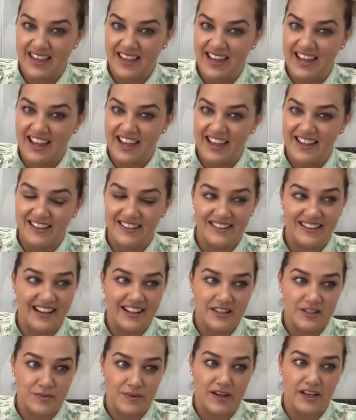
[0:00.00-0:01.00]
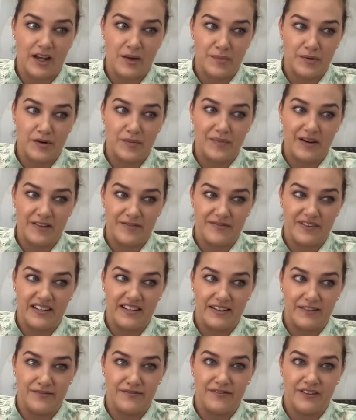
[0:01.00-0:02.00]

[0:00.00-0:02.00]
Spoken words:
And that's why I bought my Fendi